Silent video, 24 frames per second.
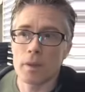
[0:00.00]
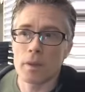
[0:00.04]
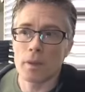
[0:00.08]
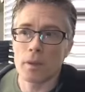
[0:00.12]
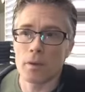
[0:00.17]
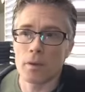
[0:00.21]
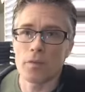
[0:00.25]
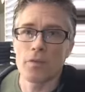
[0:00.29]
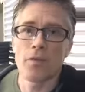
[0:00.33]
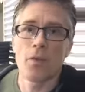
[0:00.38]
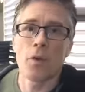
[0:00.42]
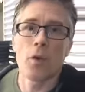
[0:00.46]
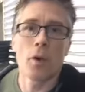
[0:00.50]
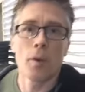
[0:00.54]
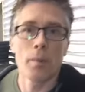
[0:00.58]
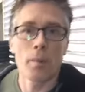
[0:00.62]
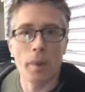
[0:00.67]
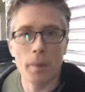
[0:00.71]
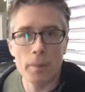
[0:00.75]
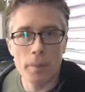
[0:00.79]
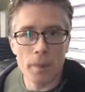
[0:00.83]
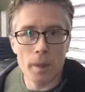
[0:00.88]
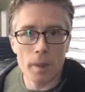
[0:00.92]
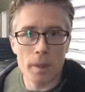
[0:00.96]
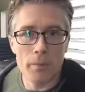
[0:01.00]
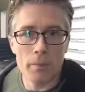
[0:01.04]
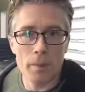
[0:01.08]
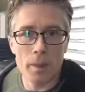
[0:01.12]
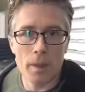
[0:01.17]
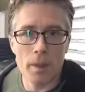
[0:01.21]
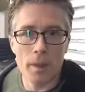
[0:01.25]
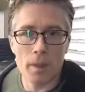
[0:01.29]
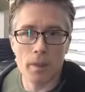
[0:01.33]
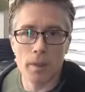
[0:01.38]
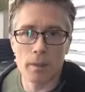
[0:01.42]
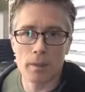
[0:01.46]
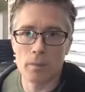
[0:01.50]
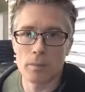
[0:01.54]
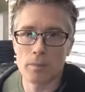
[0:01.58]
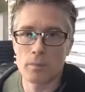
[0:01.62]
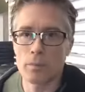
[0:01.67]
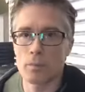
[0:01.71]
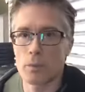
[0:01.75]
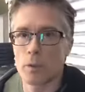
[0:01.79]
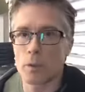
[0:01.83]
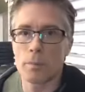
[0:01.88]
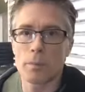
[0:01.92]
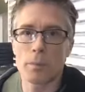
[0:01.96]
form up on my
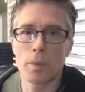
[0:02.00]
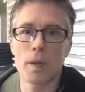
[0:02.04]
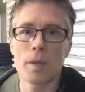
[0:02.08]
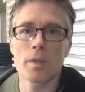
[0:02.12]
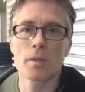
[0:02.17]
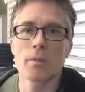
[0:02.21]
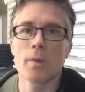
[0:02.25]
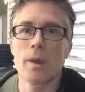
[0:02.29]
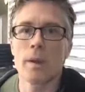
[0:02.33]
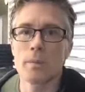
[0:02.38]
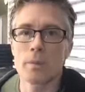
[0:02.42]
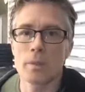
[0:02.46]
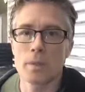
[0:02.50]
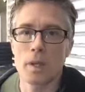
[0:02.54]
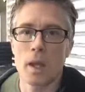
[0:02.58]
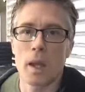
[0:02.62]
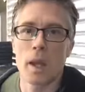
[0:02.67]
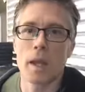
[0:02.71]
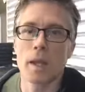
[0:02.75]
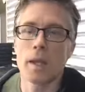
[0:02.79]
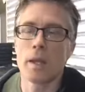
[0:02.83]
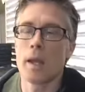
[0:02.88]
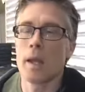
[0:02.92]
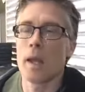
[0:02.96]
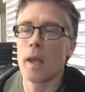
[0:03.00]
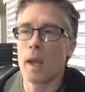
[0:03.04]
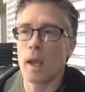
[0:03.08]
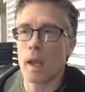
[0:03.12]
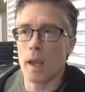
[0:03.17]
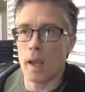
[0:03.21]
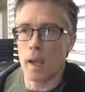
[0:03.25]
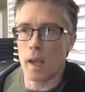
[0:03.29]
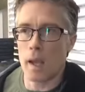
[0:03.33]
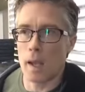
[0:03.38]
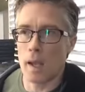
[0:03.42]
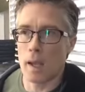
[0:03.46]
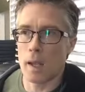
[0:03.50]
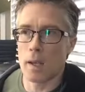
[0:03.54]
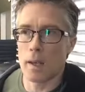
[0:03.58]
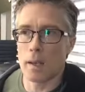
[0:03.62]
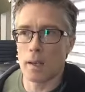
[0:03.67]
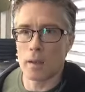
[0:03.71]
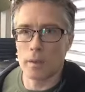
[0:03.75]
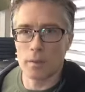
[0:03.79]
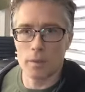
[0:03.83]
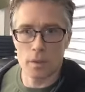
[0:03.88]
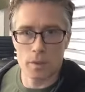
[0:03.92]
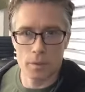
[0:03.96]
WordPress website and
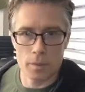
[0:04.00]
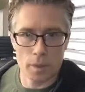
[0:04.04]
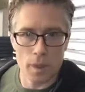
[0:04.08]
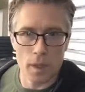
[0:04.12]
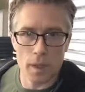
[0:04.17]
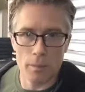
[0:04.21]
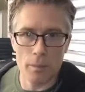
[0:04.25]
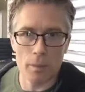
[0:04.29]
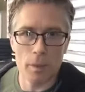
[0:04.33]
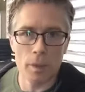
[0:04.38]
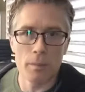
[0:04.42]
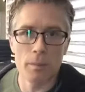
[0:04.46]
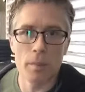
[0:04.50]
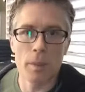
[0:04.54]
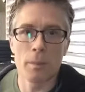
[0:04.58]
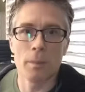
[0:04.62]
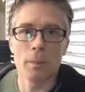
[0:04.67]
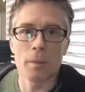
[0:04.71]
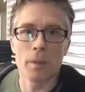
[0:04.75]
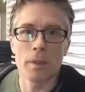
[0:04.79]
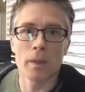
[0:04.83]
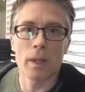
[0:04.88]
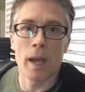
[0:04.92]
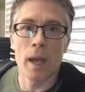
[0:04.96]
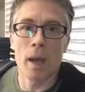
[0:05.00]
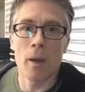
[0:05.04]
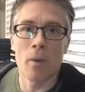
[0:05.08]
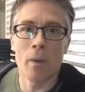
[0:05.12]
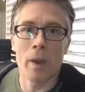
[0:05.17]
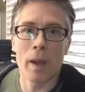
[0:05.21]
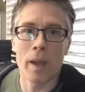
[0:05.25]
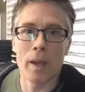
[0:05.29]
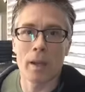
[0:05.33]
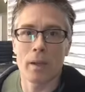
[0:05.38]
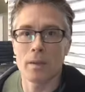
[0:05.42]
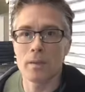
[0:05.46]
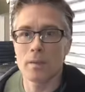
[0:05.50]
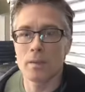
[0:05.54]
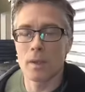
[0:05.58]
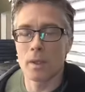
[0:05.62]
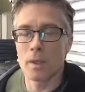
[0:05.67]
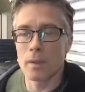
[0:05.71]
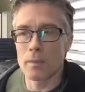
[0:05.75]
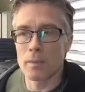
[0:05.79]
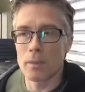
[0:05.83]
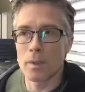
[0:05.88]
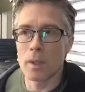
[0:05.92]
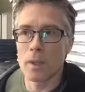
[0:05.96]
I'll just kind of bring people in that way. It'll
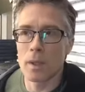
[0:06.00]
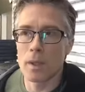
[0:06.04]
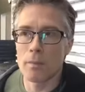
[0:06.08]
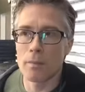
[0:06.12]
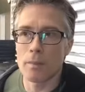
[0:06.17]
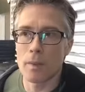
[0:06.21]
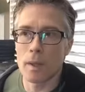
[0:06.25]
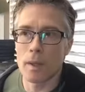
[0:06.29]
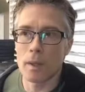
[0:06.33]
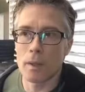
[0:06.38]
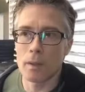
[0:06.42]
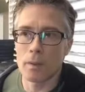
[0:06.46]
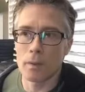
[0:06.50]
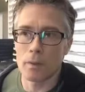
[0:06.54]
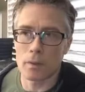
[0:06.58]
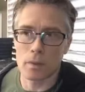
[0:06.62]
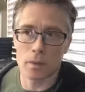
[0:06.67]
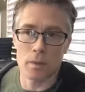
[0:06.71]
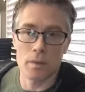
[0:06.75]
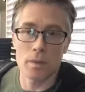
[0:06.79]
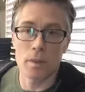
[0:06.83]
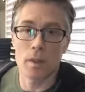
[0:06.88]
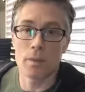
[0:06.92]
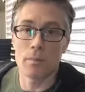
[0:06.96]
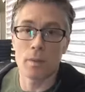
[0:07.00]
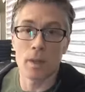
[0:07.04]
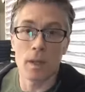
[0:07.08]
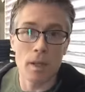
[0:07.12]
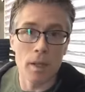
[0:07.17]
send them an email, or it'll send me an